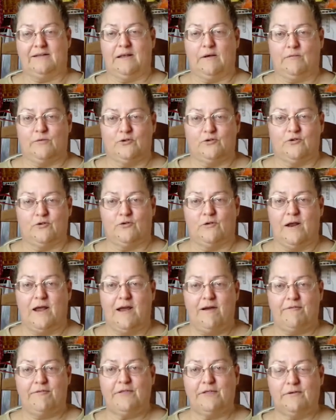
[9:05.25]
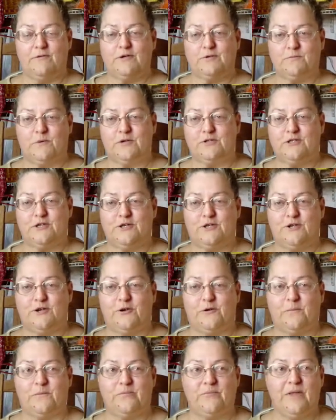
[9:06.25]
They were doing everything they're supposed to
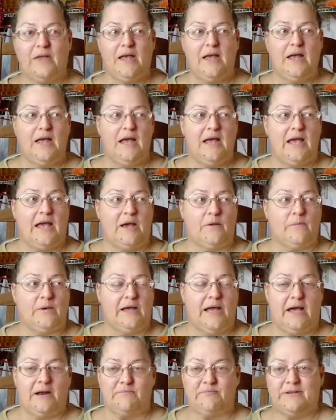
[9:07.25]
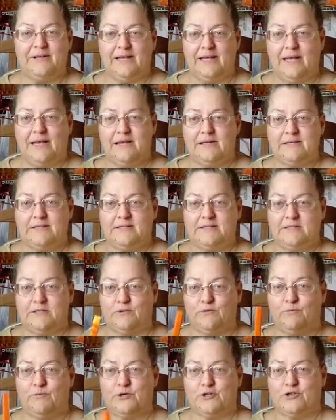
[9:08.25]
do. And we had planned
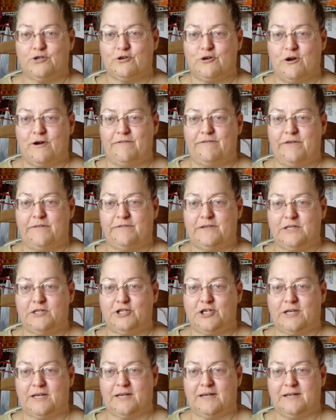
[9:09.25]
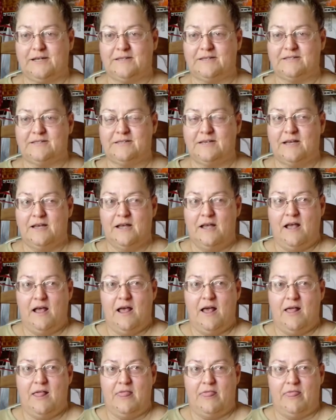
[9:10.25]
to butcher our 50 chickens
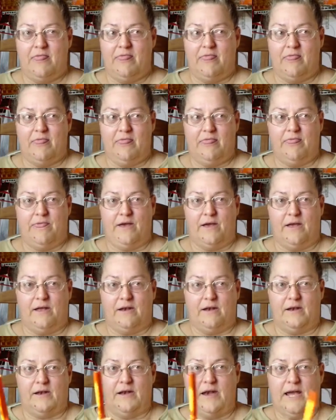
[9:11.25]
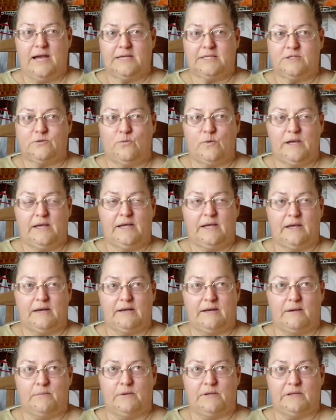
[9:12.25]
the next weekend,
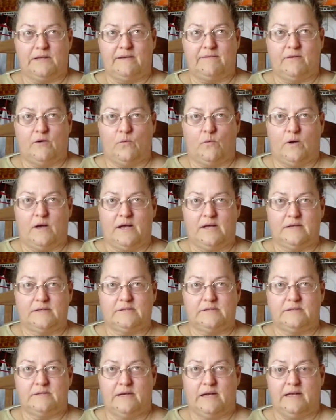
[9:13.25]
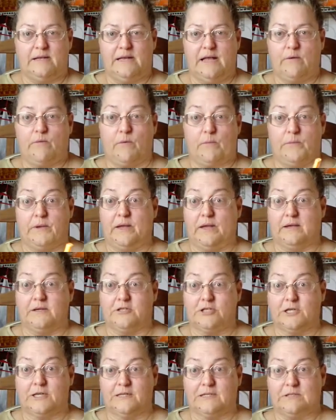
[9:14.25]
I believe it was. And they were big
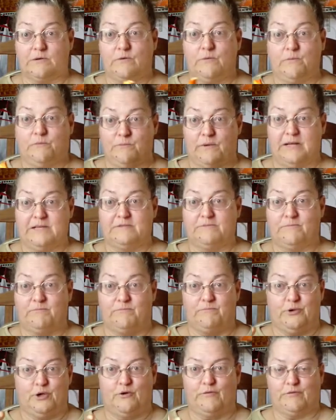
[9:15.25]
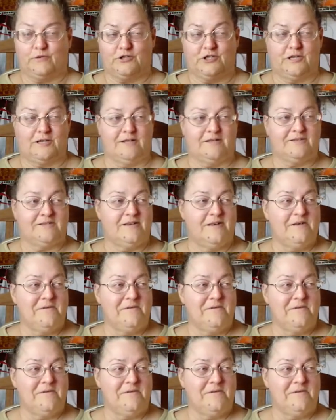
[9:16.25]
chickens. They were nice, beautiful chickens.